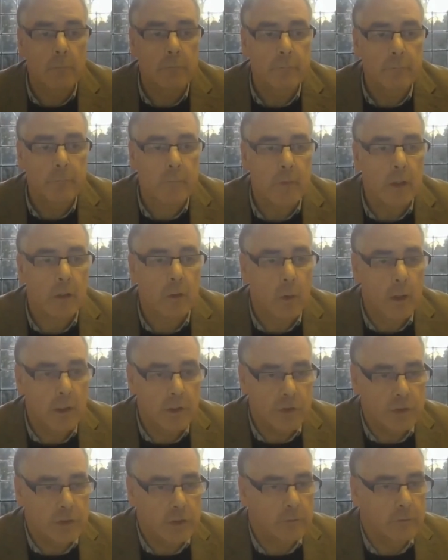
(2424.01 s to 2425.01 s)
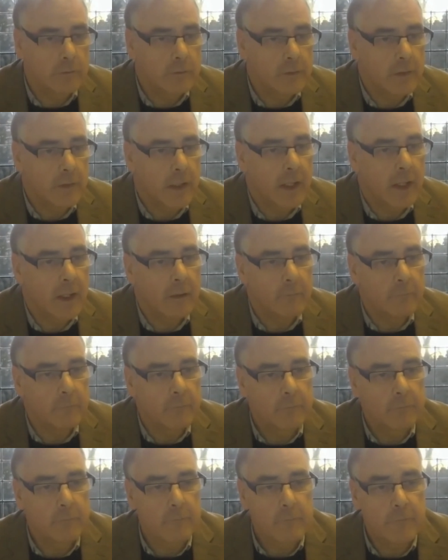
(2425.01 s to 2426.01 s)
A question
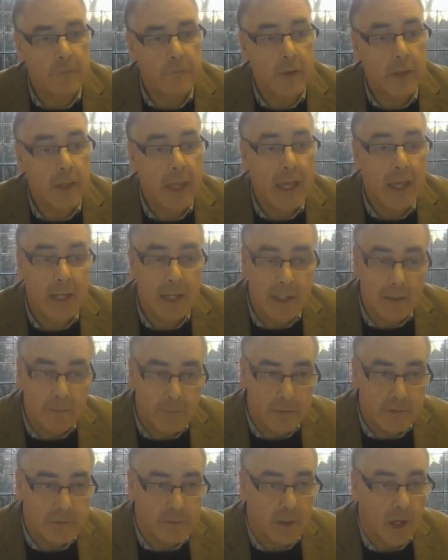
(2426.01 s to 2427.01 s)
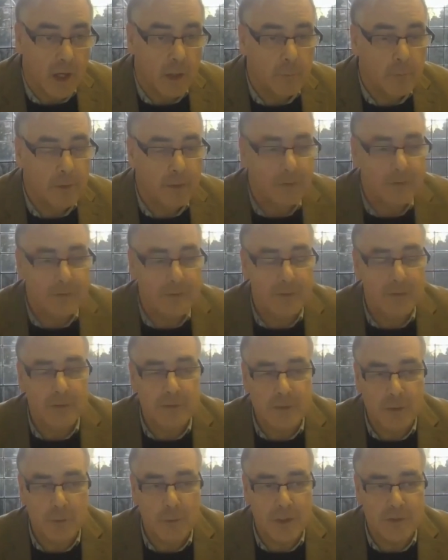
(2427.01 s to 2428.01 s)
for Hela this time, and
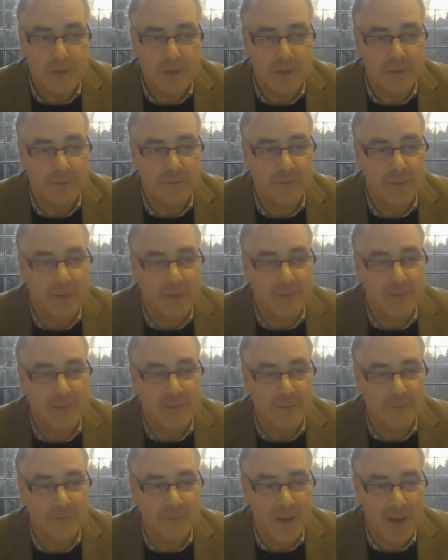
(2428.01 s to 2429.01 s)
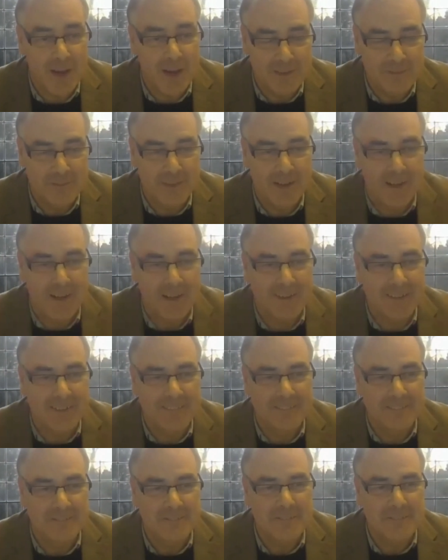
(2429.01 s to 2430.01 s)
it's a question that
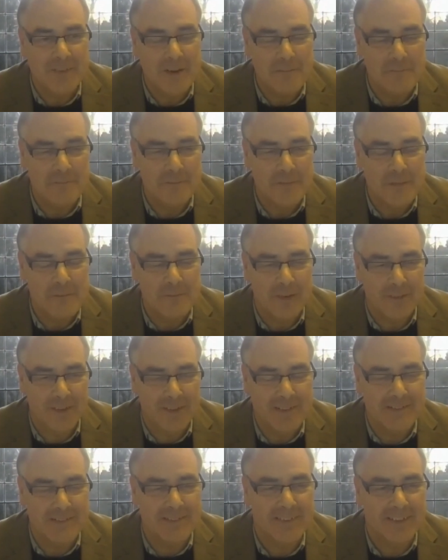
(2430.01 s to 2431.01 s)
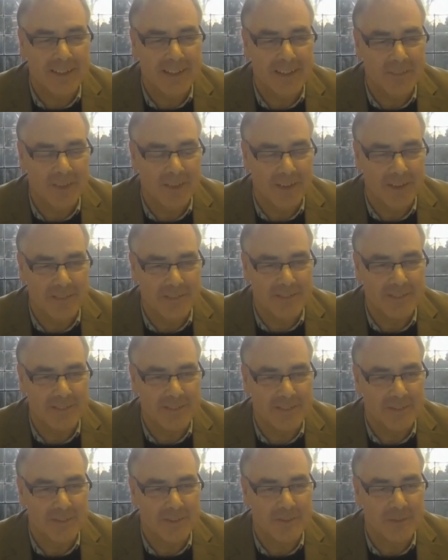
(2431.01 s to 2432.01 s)
I am very interested to hear the
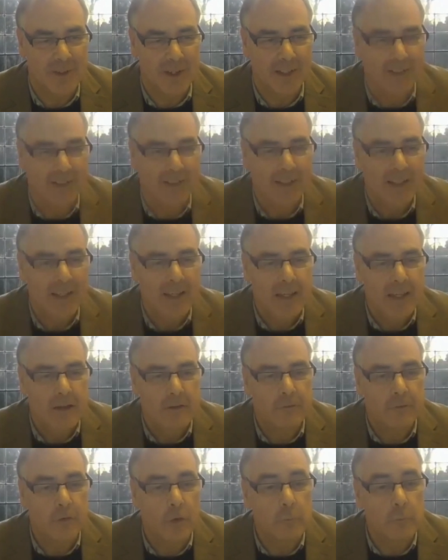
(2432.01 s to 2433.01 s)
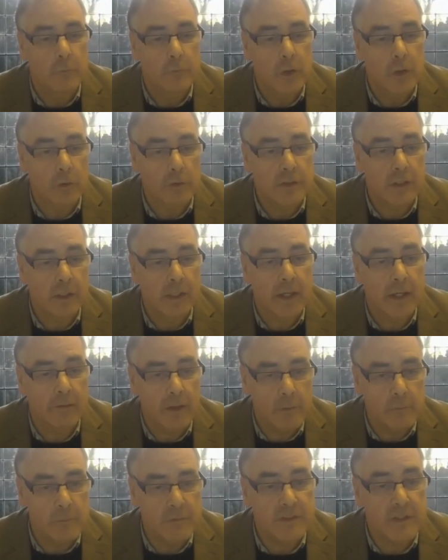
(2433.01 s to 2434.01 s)
answer to as well, from
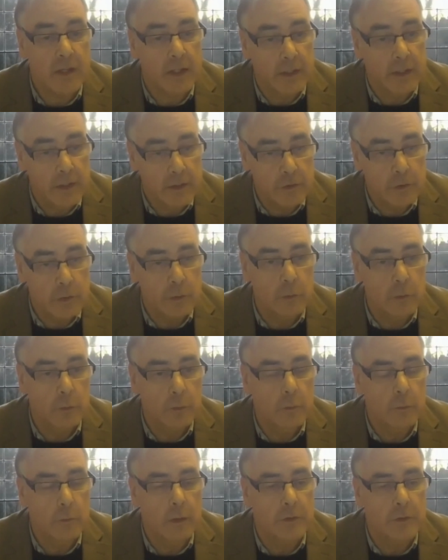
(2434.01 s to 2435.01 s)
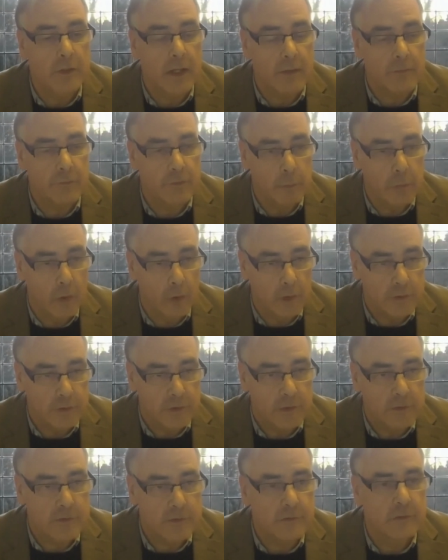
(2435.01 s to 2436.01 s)
Dr. Kerem Said, who is an
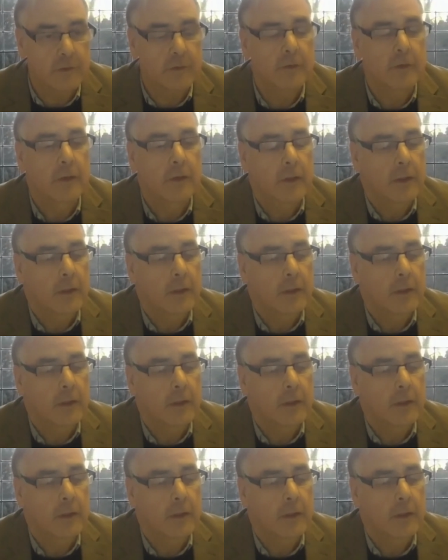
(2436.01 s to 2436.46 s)
anthropologist.